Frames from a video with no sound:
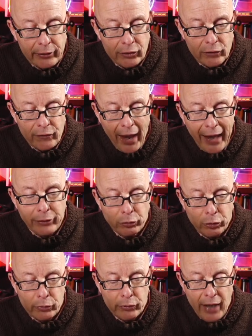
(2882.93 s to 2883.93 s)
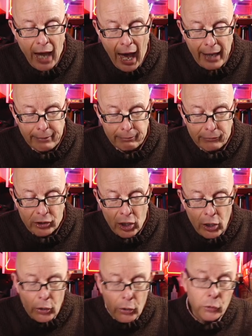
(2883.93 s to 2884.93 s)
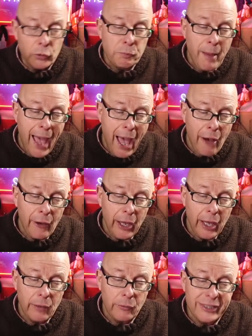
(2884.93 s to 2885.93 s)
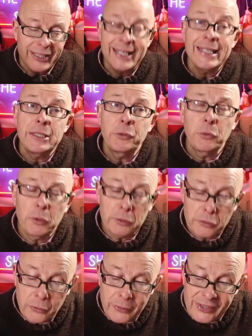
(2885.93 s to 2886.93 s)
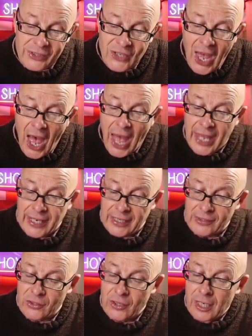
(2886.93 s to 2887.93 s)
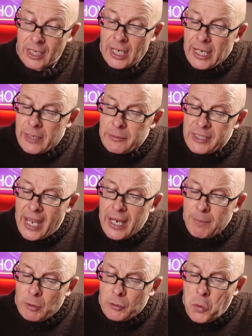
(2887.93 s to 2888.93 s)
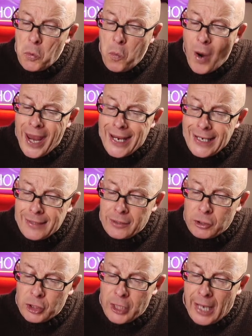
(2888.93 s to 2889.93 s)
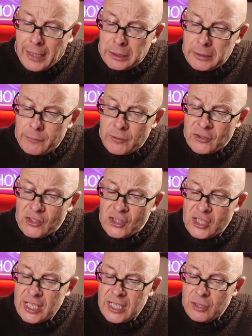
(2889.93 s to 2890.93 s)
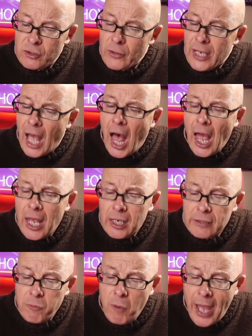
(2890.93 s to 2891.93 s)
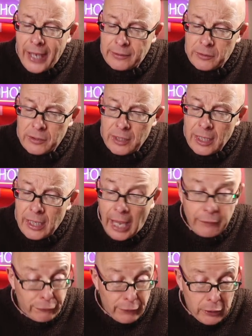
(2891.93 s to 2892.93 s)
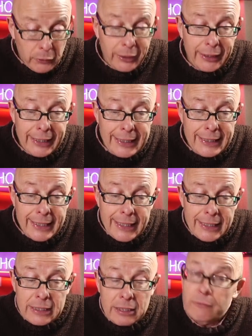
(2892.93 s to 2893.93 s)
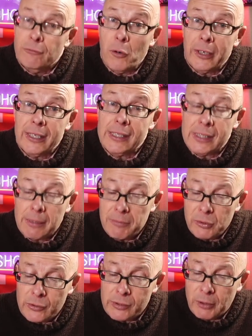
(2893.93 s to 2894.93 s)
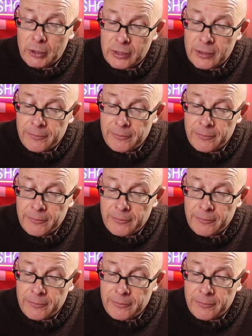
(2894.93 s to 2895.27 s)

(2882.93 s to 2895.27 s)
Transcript: of ancient times, whose power was equal to his size. He was able to wade the channel of the sea to the Isle of Wight, and frequently did for his amusement.